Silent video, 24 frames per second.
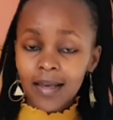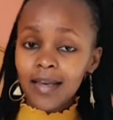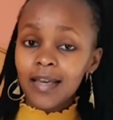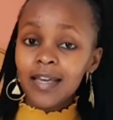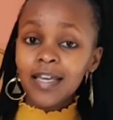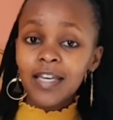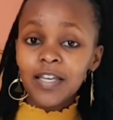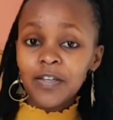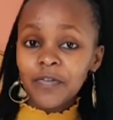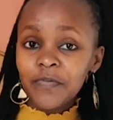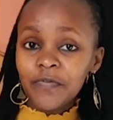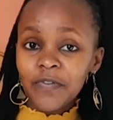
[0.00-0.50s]

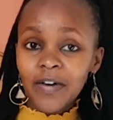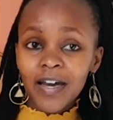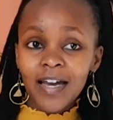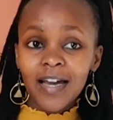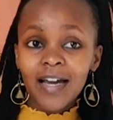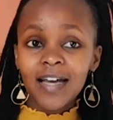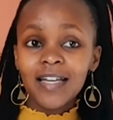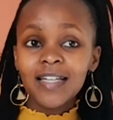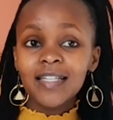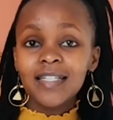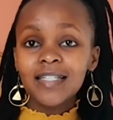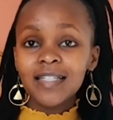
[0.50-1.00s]
if I
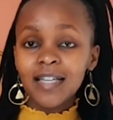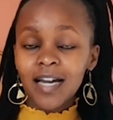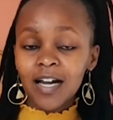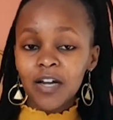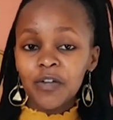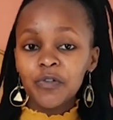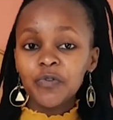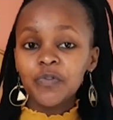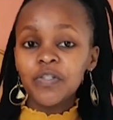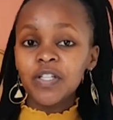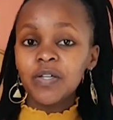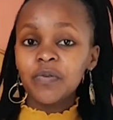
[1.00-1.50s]
had
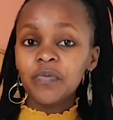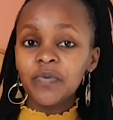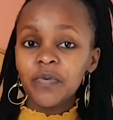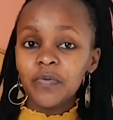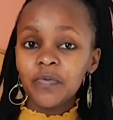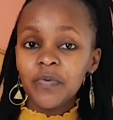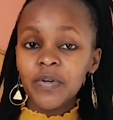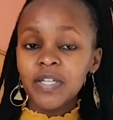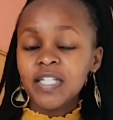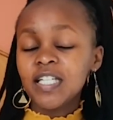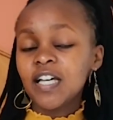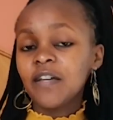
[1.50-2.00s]
stuck to the
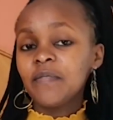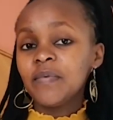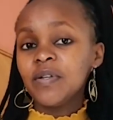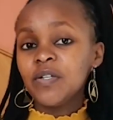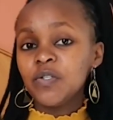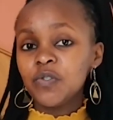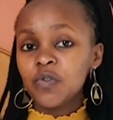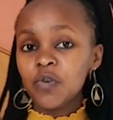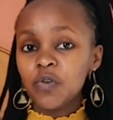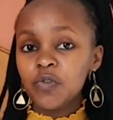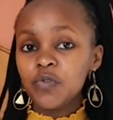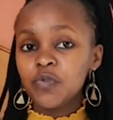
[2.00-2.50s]
weight I've been
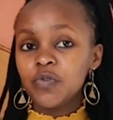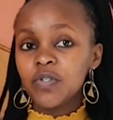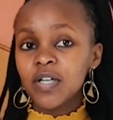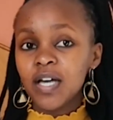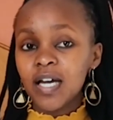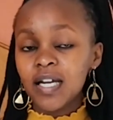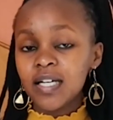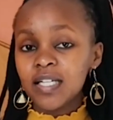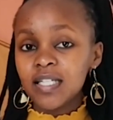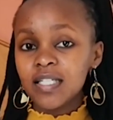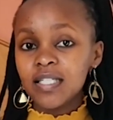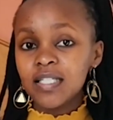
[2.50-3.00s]
told to
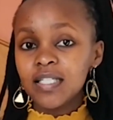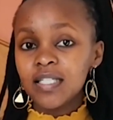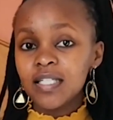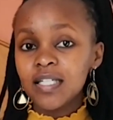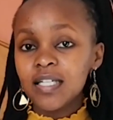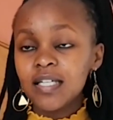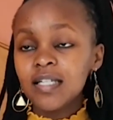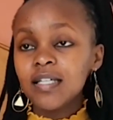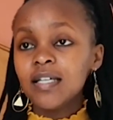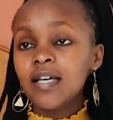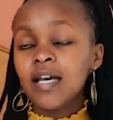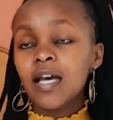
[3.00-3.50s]
carry
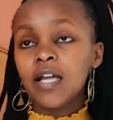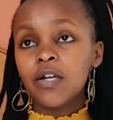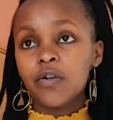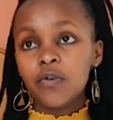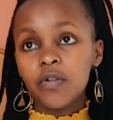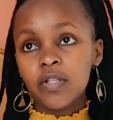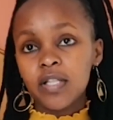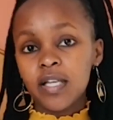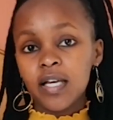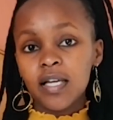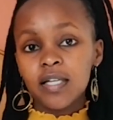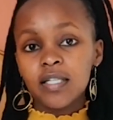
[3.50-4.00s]
and
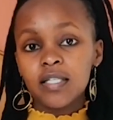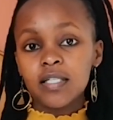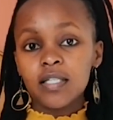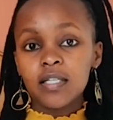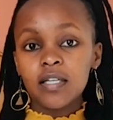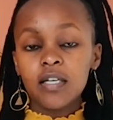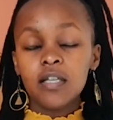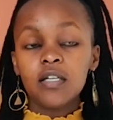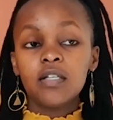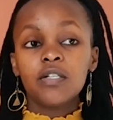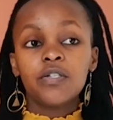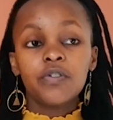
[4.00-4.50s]
all that.
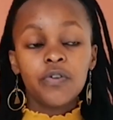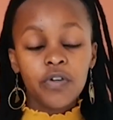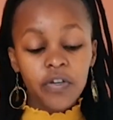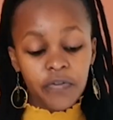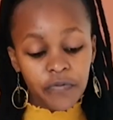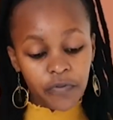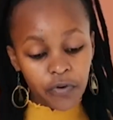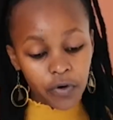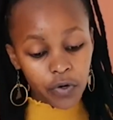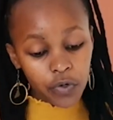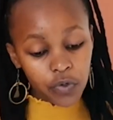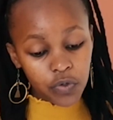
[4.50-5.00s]
So if
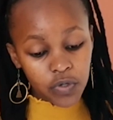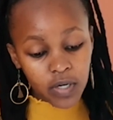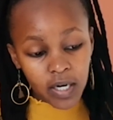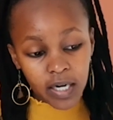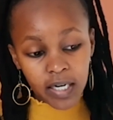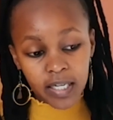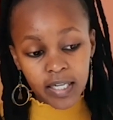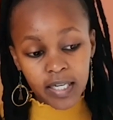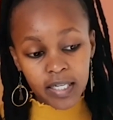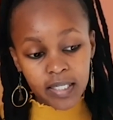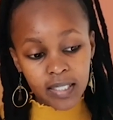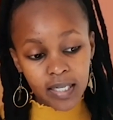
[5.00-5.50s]
you're going to
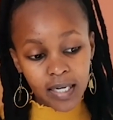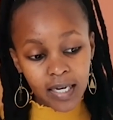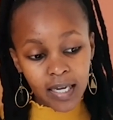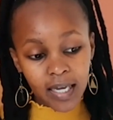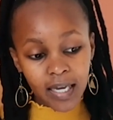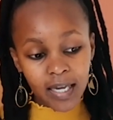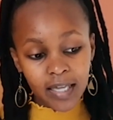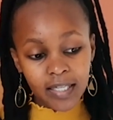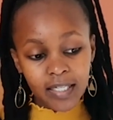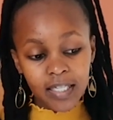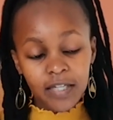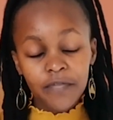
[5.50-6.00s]
carry extra
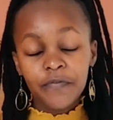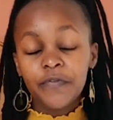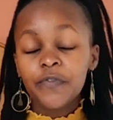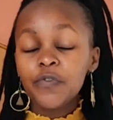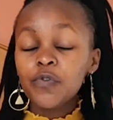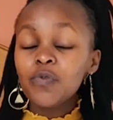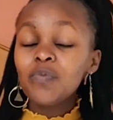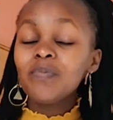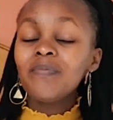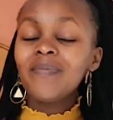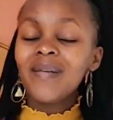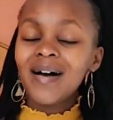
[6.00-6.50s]
luggage, if
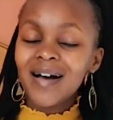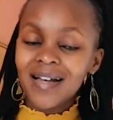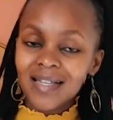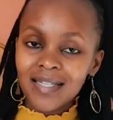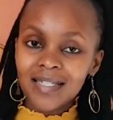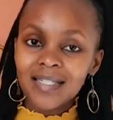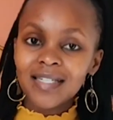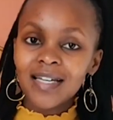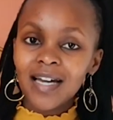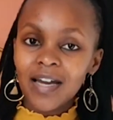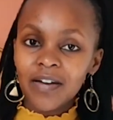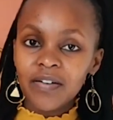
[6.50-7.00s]
you
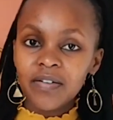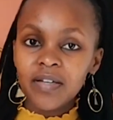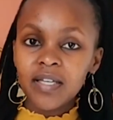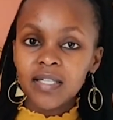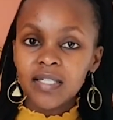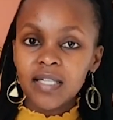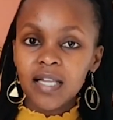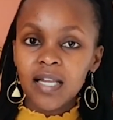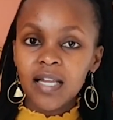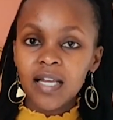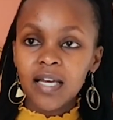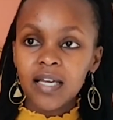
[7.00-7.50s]
must carry
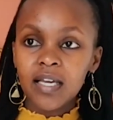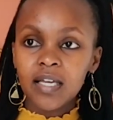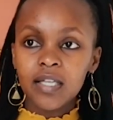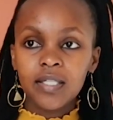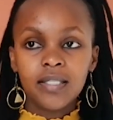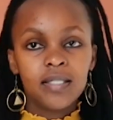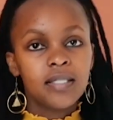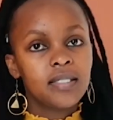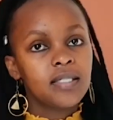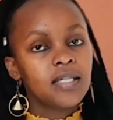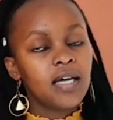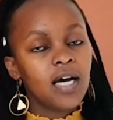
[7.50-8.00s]
extra luggage,
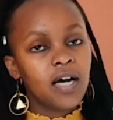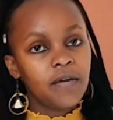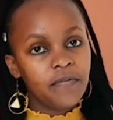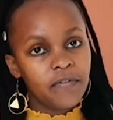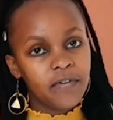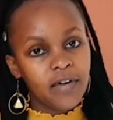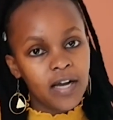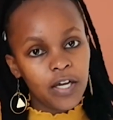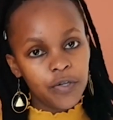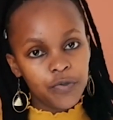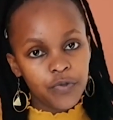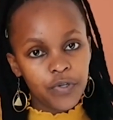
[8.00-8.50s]
just have
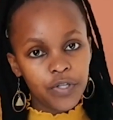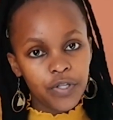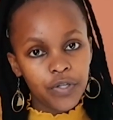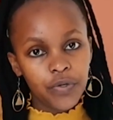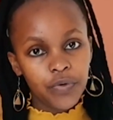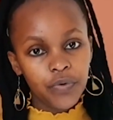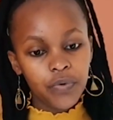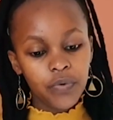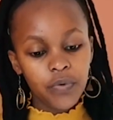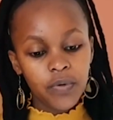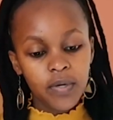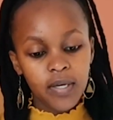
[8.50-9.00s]
cash with
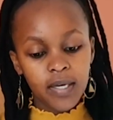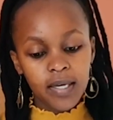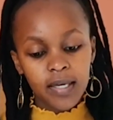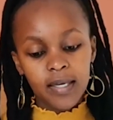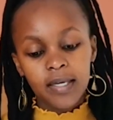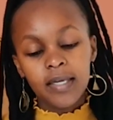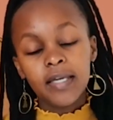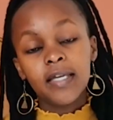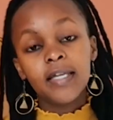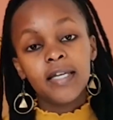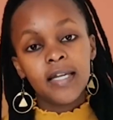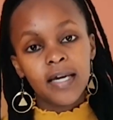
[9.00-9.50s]
you
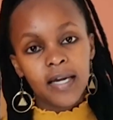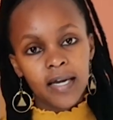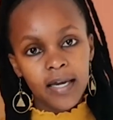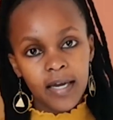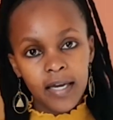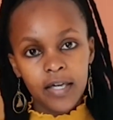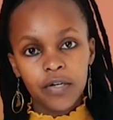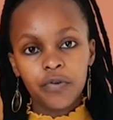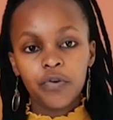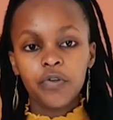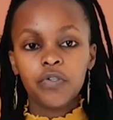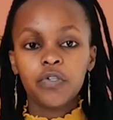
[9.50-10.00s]
in a
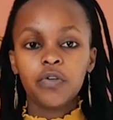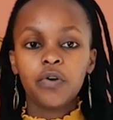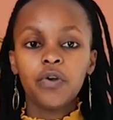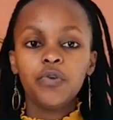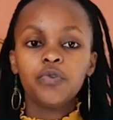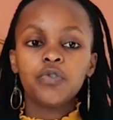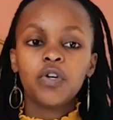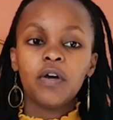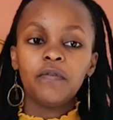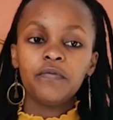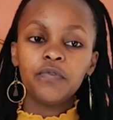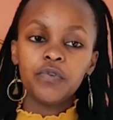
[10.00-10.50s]
card, because you're going
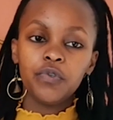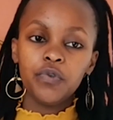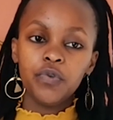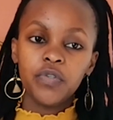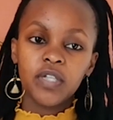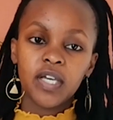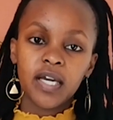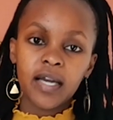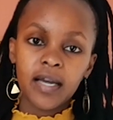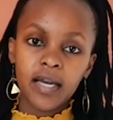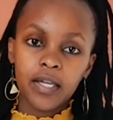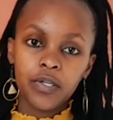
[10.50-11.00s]
to have to use
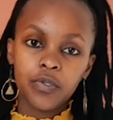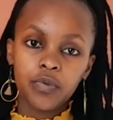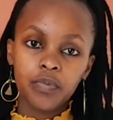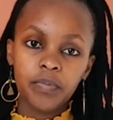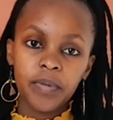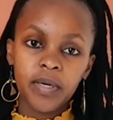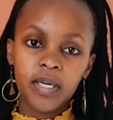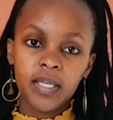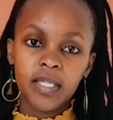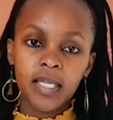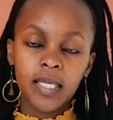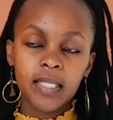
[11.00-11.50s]
a card to
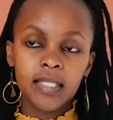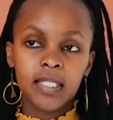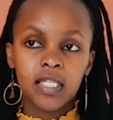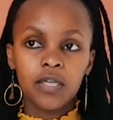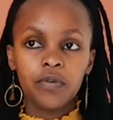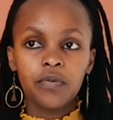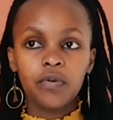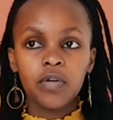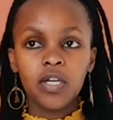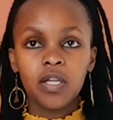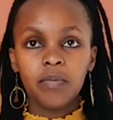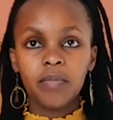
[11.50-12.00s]
pay. That's the
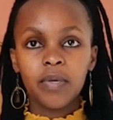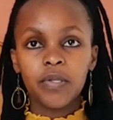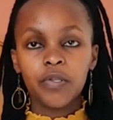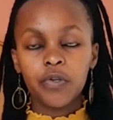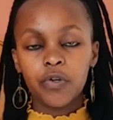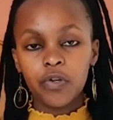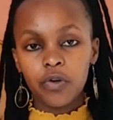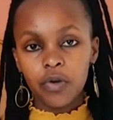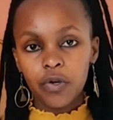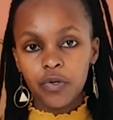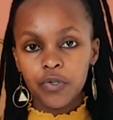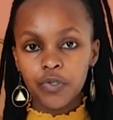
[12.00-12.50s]
only method
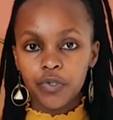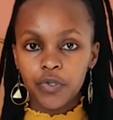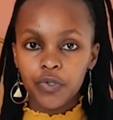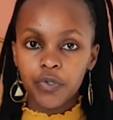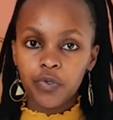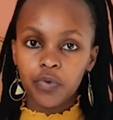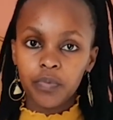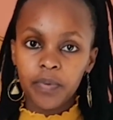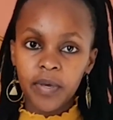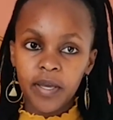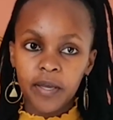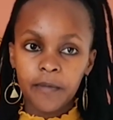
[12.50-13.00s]
you're going to use
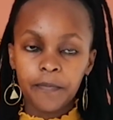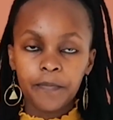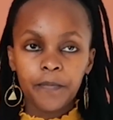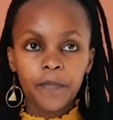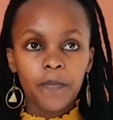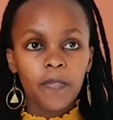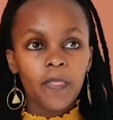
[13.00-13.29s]
to pay.